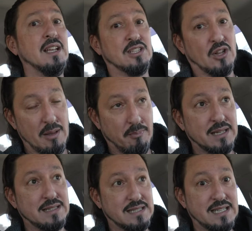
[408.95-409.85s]
until I
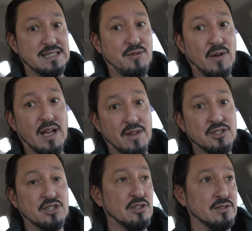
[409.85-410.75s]
bought the 65
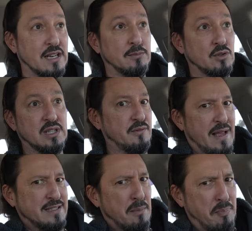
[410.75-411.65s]
incher that I'm using
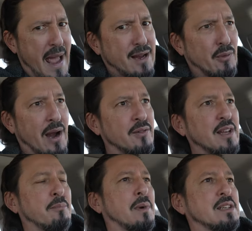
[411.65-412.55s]
as a background
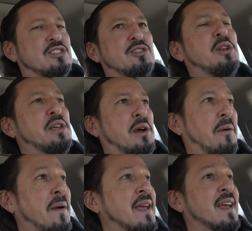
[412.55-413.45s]
in my
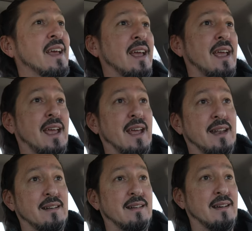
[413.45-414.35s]
studio.
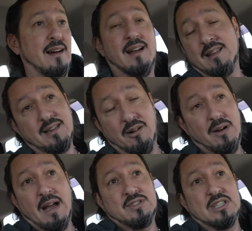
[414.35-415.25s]
And, uh, you know,
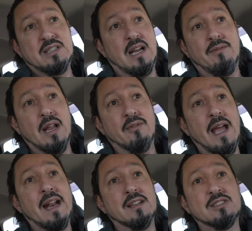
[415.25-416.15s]
I've just, I've never
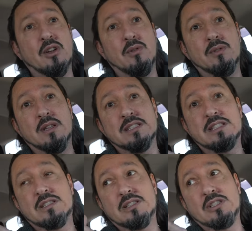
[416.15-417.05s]
had it. So the
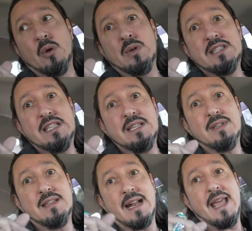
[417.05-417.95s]
Sony
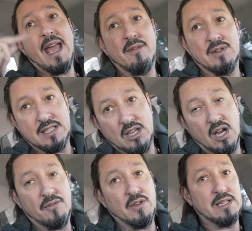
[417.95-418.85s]
TV that I have in the
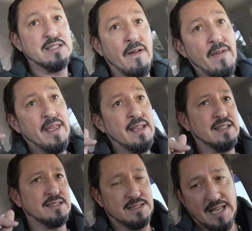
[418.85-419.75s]
office
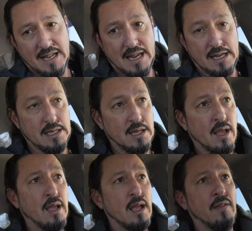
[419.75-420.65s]
is a 1080
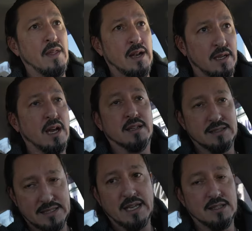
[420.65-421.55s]
and then I got a
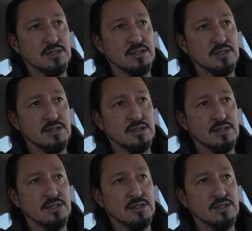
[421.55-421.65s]
second